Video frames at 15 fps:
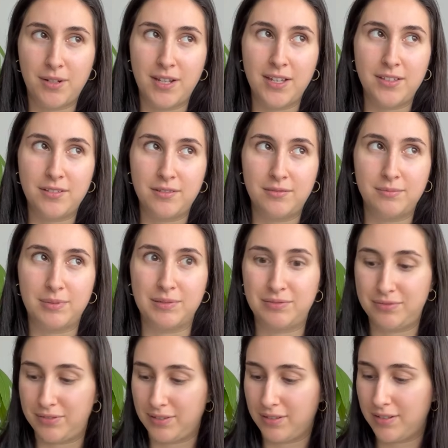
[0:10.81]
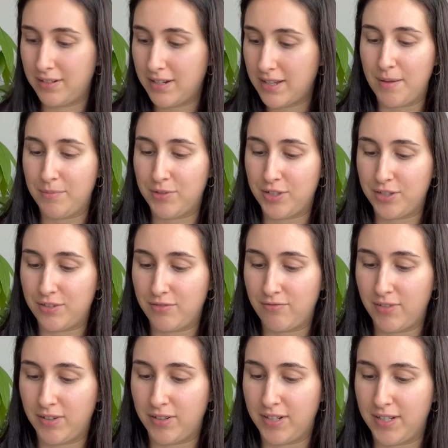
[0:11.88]
I don't prefer. I'm just
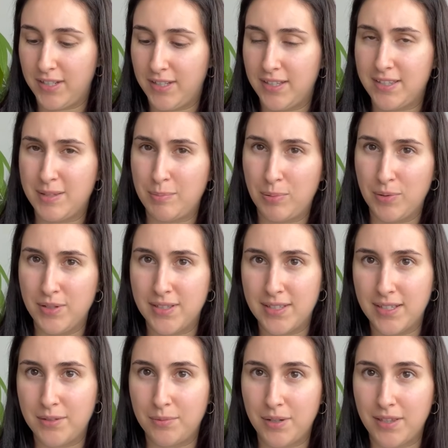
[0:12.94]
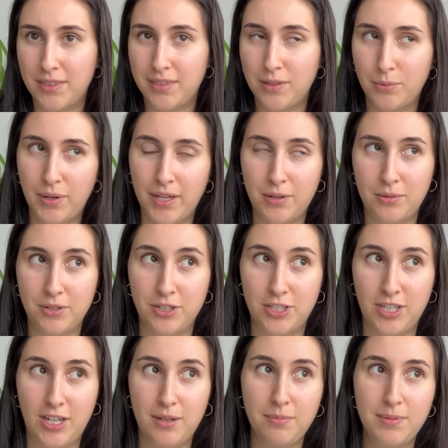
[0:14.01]
very disappointed with the way it was
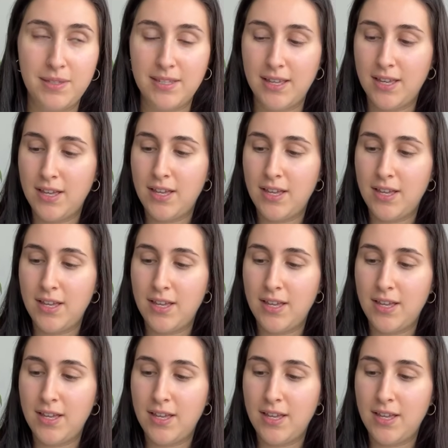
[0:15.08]
shipped.